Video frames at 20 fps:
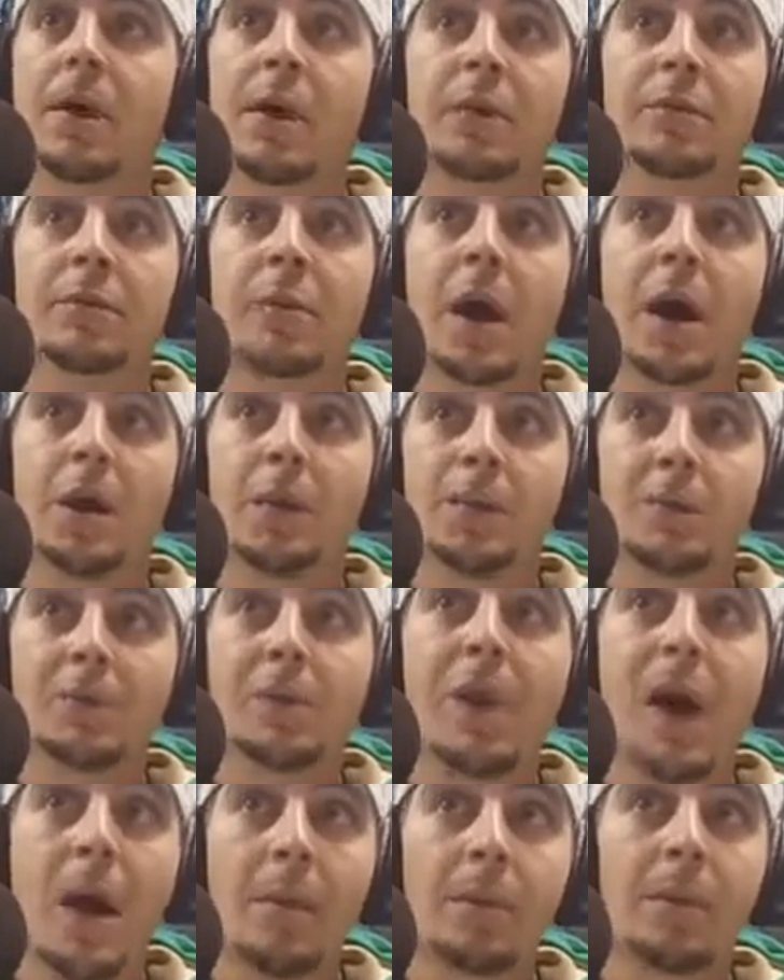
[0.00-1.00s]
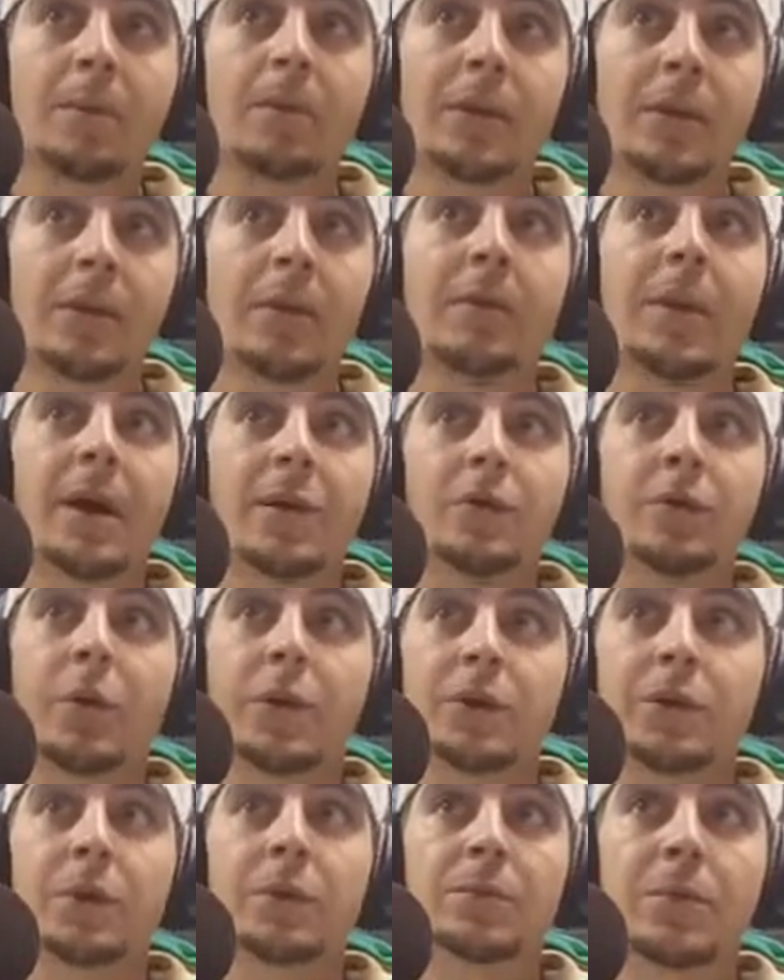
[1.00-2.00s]
That's probably the best
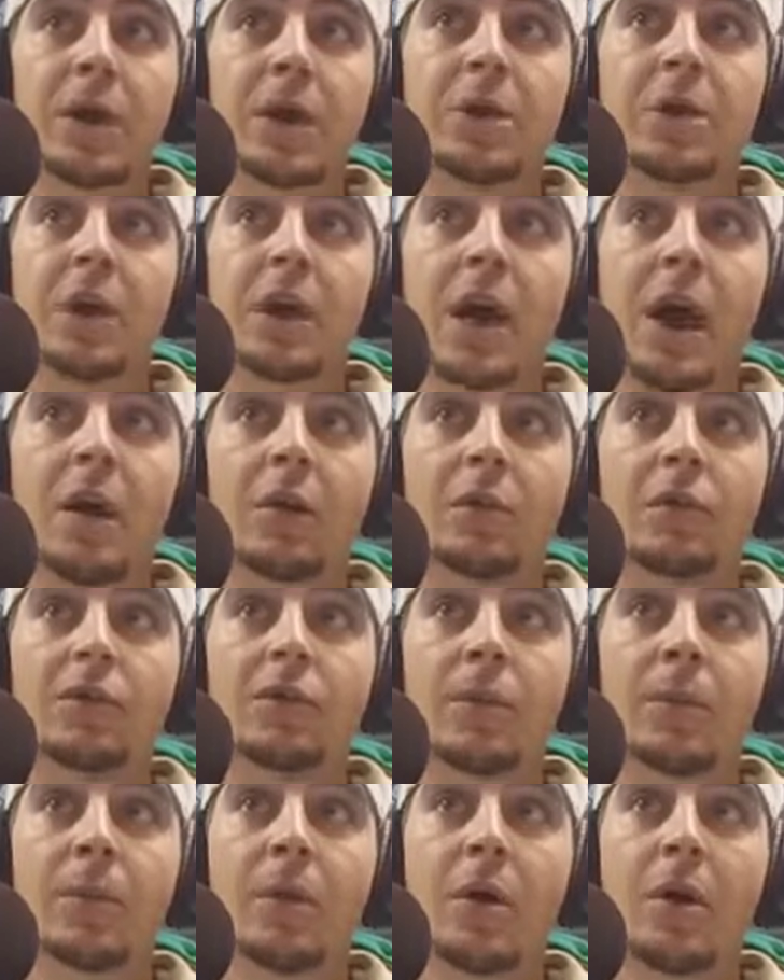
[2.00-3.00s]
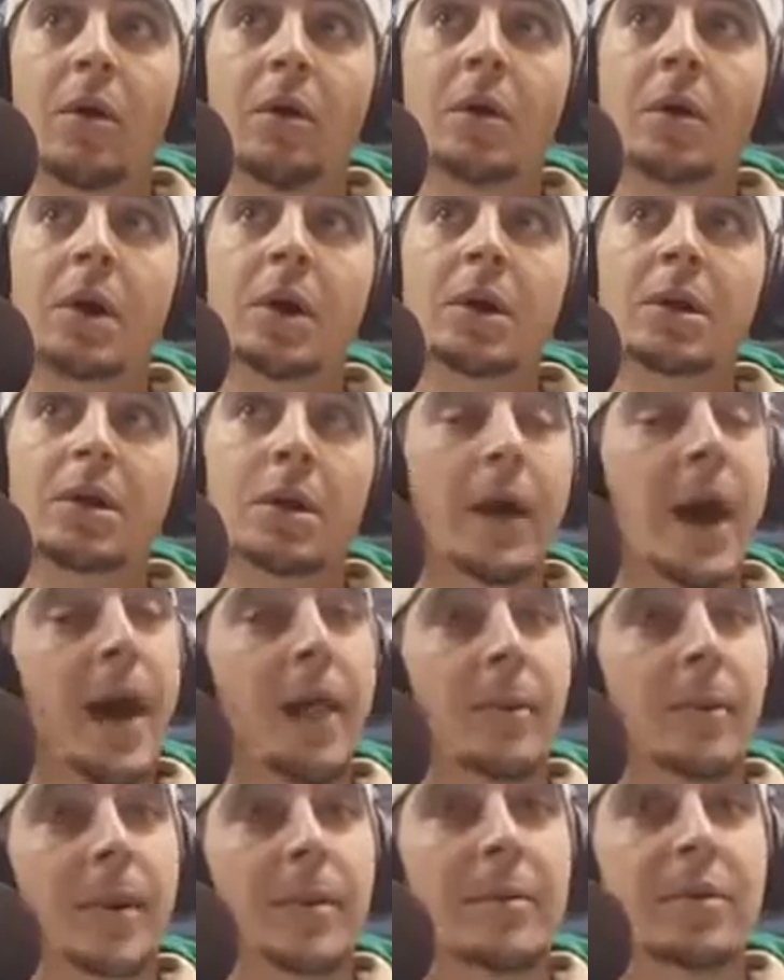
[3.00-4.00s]
1-2 punch in college football.
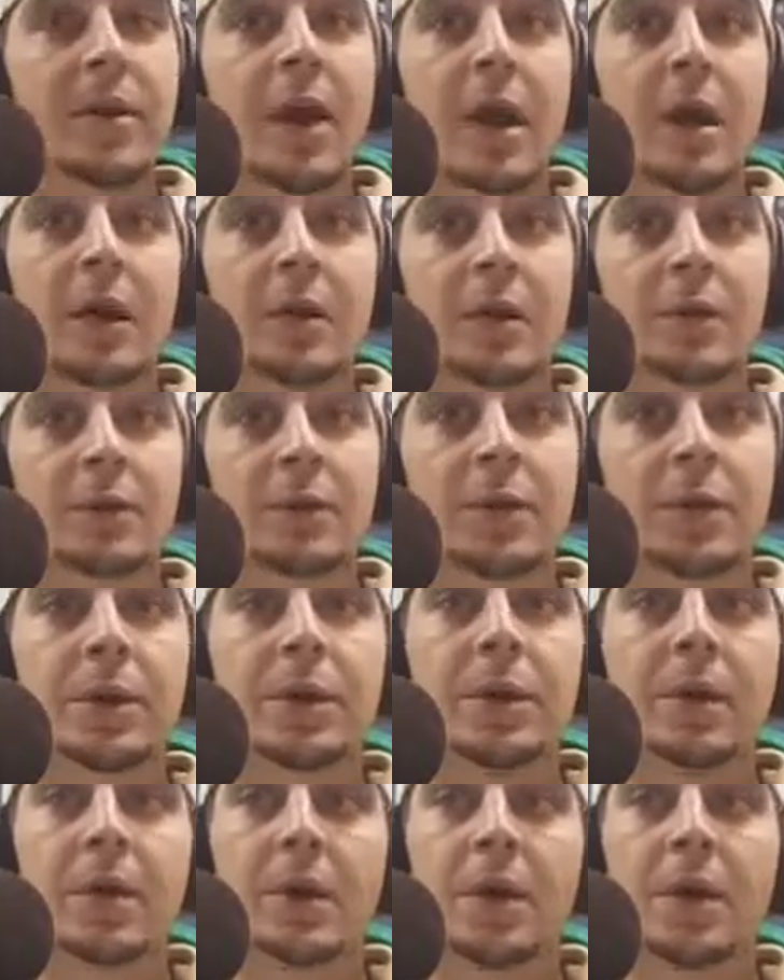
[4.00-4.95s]
Alabama's got a good one.